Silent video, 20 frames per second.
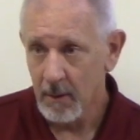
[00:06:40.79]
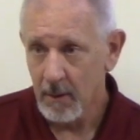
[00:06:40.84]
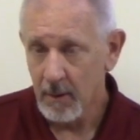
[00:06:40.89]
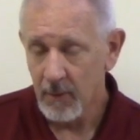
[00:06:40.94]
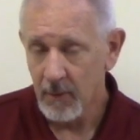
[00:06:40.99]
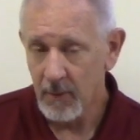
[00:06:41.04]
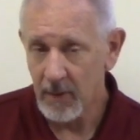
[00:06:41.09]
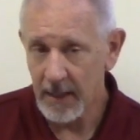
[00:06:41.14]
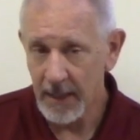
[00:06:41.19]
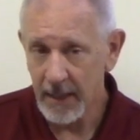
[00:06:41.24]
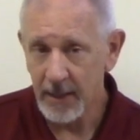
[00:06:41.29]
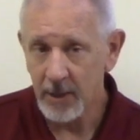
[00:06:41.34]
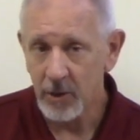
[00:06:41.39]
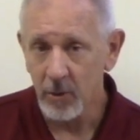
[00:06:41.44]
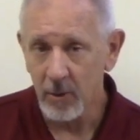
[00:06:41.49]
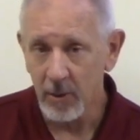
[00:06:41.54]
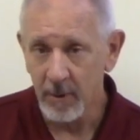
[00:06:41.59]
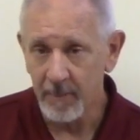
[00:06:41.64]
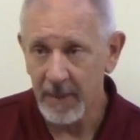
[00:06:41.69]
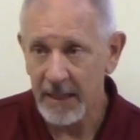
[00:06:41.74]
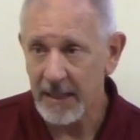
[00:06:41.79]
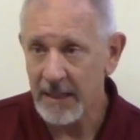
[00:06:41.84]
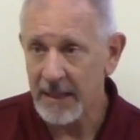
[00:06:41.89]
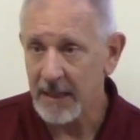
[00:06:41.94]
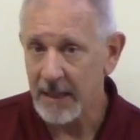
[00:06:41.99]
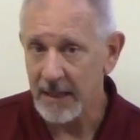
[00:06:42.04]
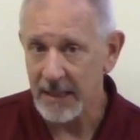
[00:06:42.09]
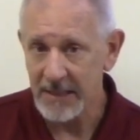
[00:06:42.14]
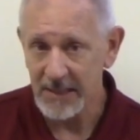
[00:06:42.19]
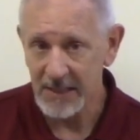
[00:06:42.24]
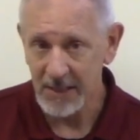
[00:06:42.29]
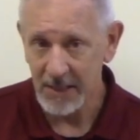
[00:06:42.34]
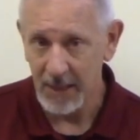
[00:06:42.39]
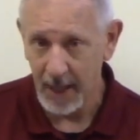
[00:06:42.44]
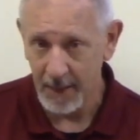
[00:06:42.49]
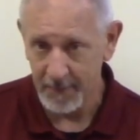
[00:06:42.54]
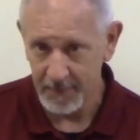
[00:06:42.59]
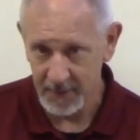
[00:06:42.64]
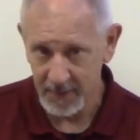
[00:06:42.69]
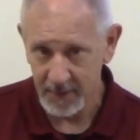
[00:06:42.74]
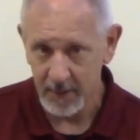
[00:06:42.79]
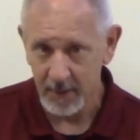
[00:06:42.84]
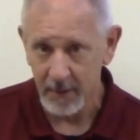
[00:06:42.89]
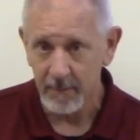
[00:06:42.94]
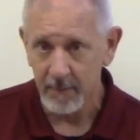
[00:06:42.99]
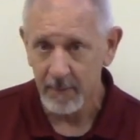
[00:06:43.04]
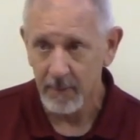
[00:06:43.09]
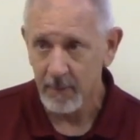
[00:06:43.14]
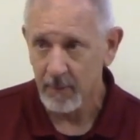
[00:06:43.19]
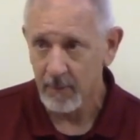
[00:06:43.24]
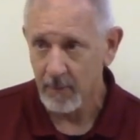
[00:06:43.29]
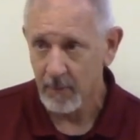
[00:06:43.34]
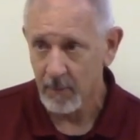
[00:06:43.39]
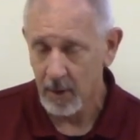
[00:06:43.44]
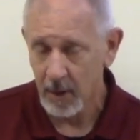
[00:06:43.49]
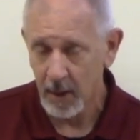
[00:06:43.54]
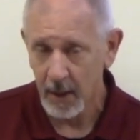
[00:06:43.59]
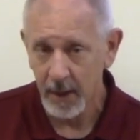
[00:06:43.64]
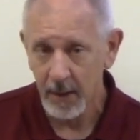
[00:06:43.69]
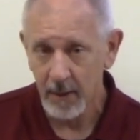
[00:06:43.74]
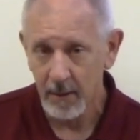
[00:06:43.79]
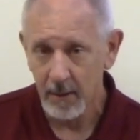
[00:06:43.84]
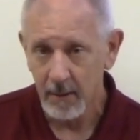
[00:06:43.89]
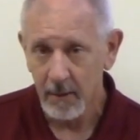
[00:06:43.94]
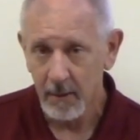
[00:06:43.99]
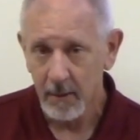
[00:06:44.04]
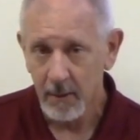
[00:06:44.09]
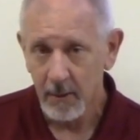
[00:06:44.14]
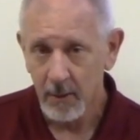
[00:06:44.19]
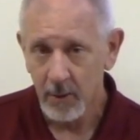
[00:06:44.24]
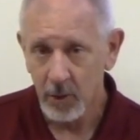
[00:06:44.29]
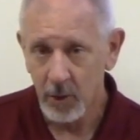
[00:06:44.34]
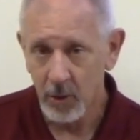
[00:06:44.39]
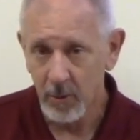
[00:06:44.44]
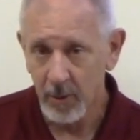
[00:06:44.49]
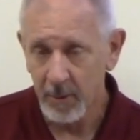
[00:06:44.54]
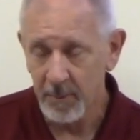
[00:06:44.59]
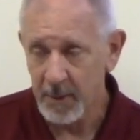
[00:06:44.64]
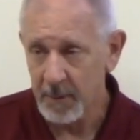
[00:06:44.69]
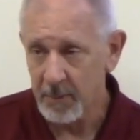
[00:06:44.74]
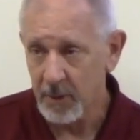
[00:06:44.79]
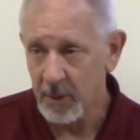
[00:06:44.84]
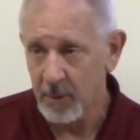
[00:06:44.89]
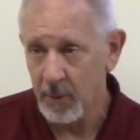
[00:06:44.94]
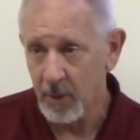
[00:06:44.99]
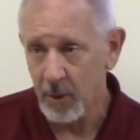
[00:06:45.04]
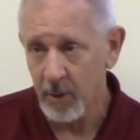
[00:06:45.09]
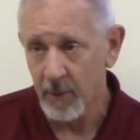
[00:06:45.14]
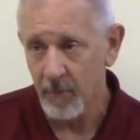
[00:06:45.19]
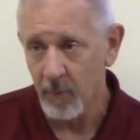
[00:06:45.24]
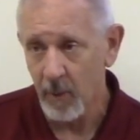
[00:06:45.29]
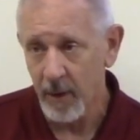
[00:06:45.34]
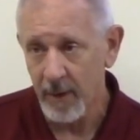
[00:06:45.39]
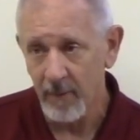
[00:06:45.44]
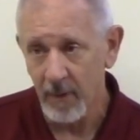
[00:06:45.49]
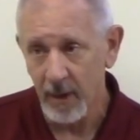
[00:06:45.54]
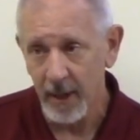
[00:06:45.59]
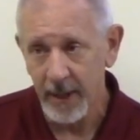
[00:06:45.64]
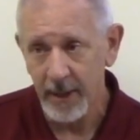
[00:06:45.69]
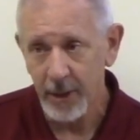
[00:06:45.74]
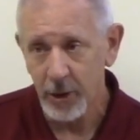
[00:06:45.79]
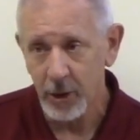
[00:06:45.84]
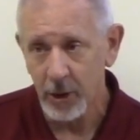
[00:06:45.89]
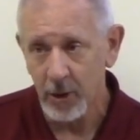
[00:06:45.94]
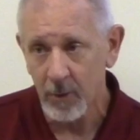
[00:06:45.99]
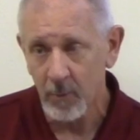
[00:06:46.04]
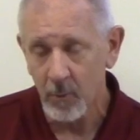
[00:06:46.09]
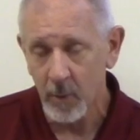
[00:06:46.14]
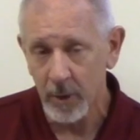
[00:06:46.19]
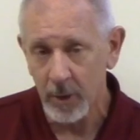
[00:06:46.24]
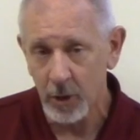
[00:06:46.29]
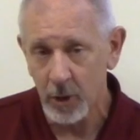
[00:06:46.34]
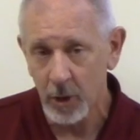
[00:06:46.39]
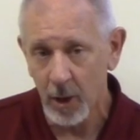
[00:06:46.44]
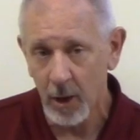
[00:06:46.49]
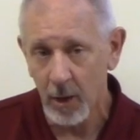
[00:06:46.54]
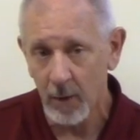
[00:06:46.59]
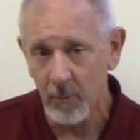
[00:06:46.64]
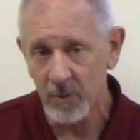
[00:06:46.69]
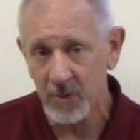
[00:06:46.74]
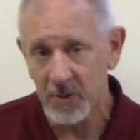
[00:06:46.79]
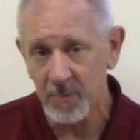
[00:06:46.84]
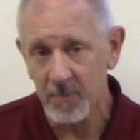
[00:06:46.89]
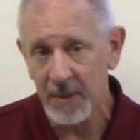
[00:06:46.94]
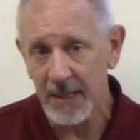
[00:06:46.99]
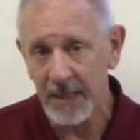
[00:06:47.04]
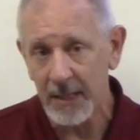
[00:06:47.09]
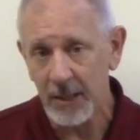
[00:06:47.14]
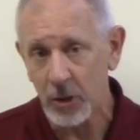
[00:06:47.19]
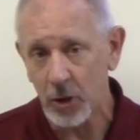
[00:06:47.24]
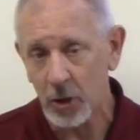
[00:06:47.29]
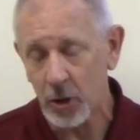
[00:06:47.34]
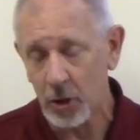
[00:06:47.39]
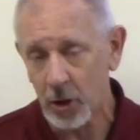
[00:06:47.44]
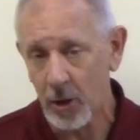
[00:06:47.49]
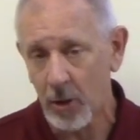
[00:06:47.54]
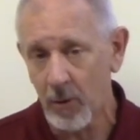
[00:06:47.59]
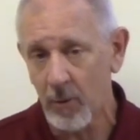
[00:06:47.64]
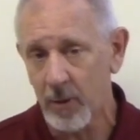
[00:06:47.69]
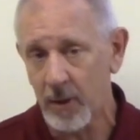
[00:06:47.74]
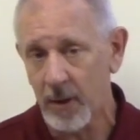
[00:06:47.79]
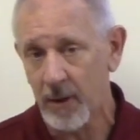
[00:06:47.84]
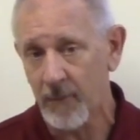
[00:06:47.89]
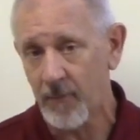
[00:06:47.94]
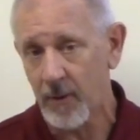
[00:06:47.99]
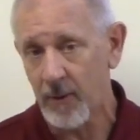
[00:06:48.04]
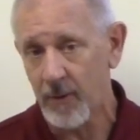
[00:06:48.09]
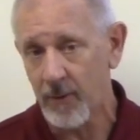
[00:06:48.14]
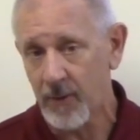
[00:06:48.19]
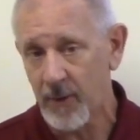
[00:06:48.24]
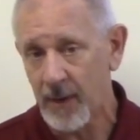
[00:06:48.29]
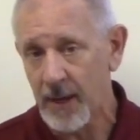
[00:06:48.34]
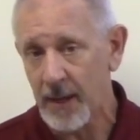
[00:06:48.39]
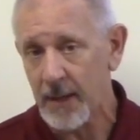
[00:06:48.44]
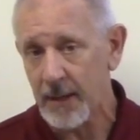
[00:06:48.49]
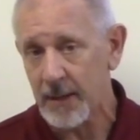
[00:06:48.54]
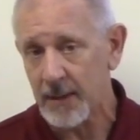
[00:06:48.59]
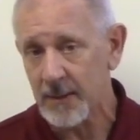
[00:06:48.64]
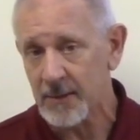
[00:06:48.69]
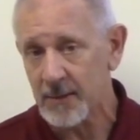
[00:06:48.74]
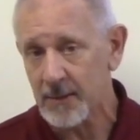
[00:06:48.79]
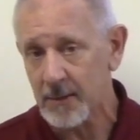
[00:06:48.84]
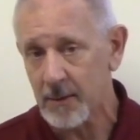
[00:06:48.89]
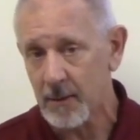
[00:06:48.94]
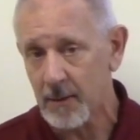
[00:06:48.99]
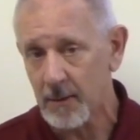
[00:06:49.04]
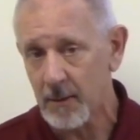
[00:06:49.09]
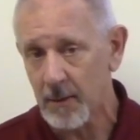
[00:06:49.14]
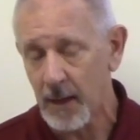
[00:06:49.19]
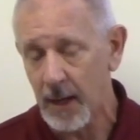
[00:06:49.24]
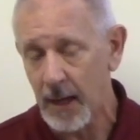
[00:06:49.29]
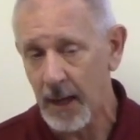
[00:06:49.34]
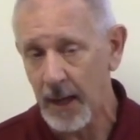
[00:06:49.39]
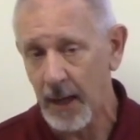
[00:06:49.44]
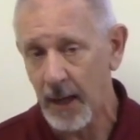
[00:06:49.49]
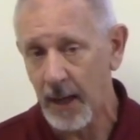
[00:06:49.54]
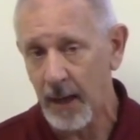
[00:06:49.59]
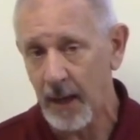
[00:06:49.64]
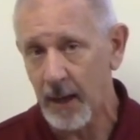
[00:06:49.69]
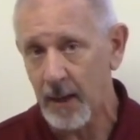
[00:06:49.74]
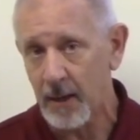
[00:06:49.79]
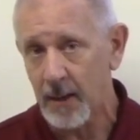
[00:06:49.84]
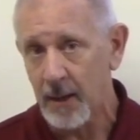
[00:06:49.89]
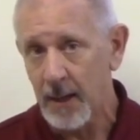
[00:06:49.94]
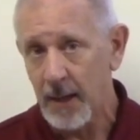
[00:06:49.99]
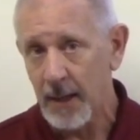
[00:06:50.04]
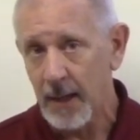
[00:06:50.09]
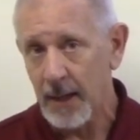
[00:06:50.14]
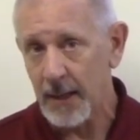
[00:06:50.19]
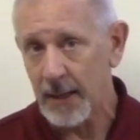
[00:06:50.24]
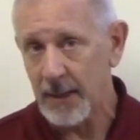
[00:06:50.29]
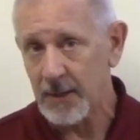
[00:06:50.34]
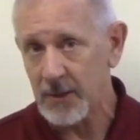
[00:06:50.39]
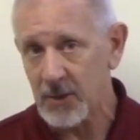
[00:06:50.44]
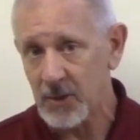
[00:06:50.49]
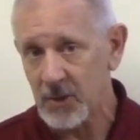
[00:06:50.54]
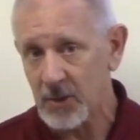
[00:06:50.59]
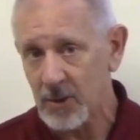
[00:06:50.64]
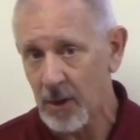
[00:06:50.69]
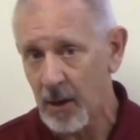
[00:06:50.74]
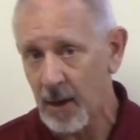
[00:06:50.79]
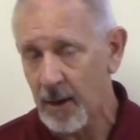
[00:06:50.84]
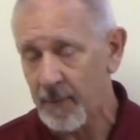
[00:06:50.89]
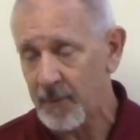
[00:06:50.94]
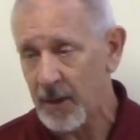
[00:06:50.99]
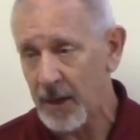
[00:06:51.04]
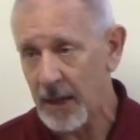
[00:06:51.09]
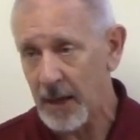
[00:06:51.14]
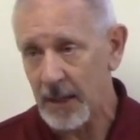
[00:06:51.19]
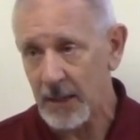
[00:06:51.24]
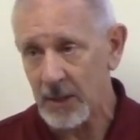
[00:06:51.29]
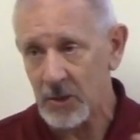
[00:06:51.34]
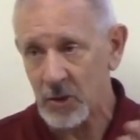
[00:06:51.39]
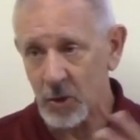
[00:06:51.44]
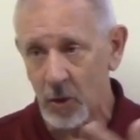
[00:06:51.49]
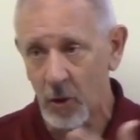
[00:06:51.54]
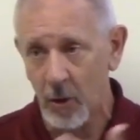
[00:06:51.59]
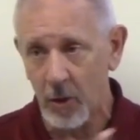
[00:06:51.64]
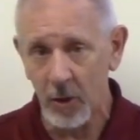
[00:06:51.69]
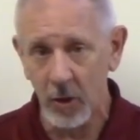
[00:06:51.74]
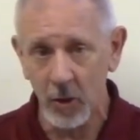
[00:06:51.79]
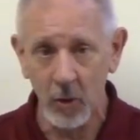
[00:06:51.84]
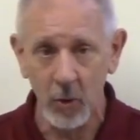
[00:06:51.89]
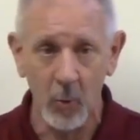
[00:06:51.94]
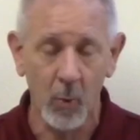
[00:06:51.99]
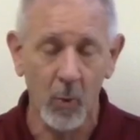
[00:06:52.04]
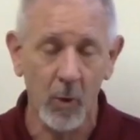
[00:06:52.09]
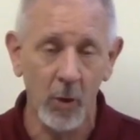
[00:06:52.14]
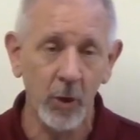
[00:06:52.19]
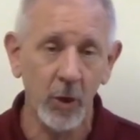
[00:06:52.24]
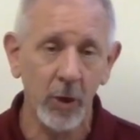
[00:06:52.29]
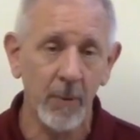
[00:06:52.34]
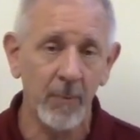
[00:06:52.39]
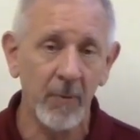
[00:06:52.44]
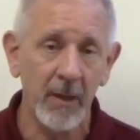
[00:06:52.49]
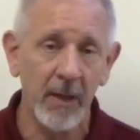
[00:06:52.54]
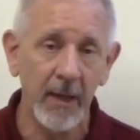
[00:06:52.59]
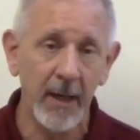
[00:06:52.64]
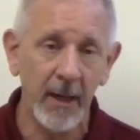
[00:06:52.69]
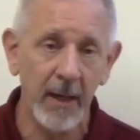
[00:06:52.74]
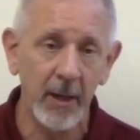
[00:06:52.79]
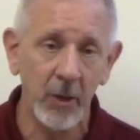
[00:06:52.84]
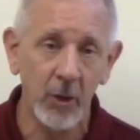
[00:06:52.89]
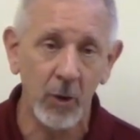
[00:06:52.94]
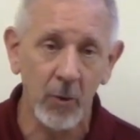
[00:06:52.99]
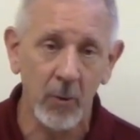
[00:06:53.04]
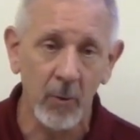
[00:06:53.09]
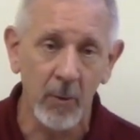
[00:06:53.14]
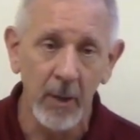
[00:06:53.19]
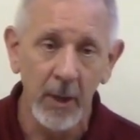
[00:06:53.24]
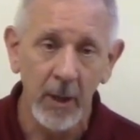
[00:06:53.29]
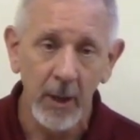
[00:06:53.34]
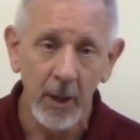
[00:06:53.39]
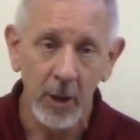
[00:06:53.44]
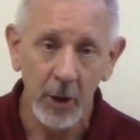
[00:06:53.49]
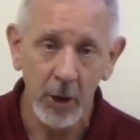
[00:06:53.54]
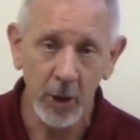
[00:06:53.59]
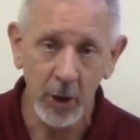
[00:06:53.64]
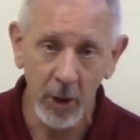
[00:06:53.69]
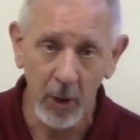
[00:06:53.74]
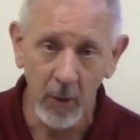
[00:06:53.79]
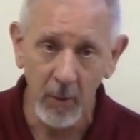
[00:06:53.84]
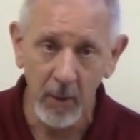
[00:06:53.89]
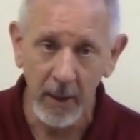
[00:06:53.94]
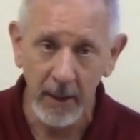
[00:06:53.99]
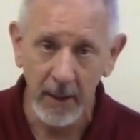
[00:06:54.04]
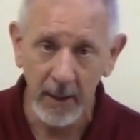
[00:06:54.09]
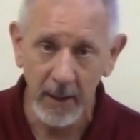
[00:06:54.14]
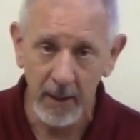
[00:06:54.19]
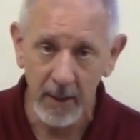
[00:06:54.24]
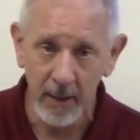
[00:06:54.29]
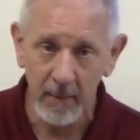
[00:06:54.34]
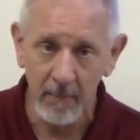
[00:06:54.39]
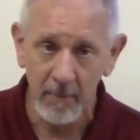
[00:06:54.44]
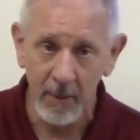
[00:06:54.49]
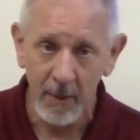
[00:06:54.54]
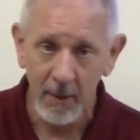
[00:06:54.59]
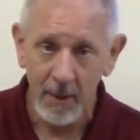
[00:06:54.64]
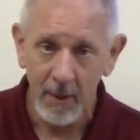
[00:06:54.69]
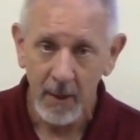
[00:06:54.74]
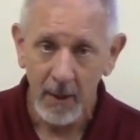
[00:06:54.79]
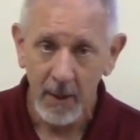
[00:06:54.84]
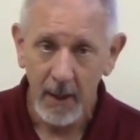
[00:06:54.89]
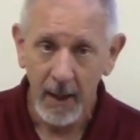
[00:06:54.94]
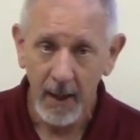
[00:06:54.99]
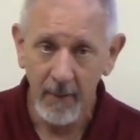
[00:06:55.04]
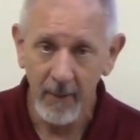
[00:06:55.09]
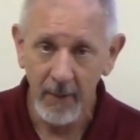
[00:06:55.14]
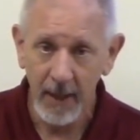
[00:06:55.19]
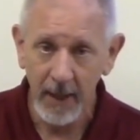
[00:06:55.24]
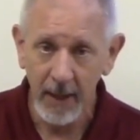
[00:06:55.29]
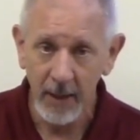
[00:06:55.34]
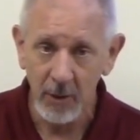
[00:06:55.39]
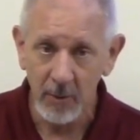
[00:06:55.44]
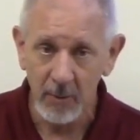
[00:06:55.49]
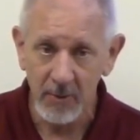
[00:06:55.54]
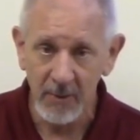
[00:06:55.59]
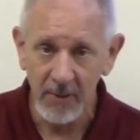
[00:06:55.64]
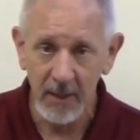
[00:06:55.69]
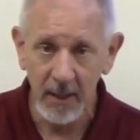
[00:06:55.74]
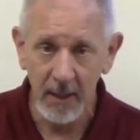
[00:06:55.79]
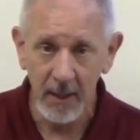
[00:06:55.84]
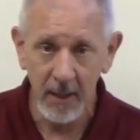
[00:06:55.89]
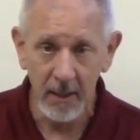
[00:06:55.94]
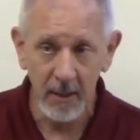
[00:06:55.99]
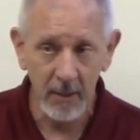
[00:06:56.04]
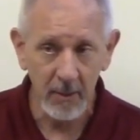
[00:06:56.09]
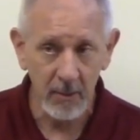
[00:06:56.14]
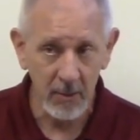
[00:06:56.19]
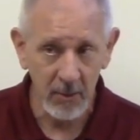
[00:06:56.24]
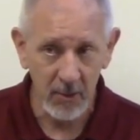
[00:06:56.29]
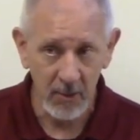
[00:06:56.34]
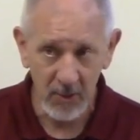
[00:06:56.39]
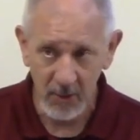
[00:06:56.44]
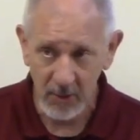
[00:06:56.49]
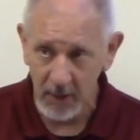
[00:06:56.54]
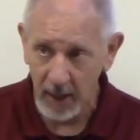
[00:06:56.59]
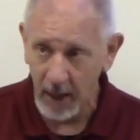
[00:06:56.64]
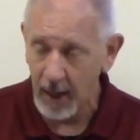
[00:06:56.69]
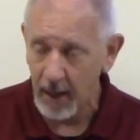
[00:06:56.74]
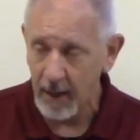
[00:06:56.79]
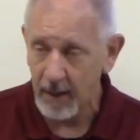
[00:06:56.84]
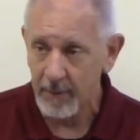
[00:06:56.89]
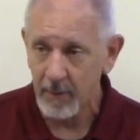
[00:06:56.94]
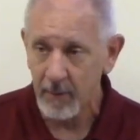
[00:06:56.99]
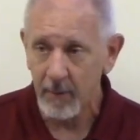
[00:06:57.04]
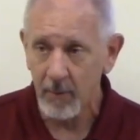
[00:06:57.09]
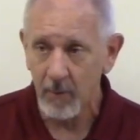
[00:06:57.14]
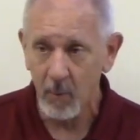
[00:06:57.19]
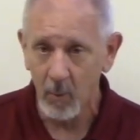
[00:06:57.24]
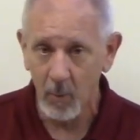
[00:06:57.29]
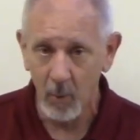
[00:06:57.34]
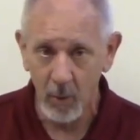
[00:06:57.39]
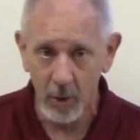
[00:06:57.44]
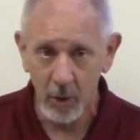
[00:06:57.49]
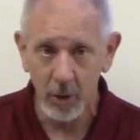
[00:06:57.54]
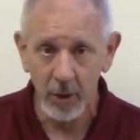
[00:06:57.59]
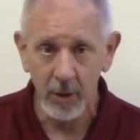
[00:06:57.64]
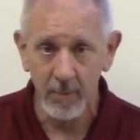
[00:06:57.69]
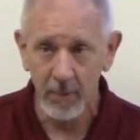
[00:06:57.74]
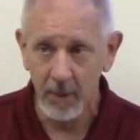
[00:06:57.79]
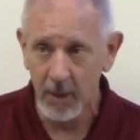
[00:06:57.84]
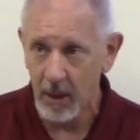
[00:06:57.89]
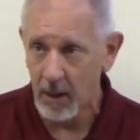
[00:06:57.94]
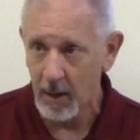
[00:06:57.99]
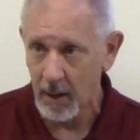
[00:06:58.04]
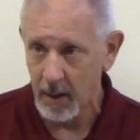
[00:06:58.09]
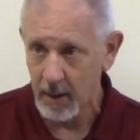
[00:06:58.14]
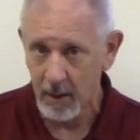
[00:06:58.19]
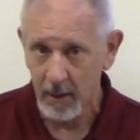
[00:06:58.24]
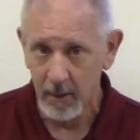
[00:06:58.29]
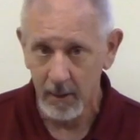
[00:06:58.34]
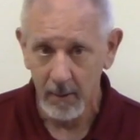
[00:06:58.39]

The angel immediately stops them, right? Do you remember the book of Revelation when John was being shown different things and he stopped and he started to worship the angel showing him, and the angel said, stop, worship God.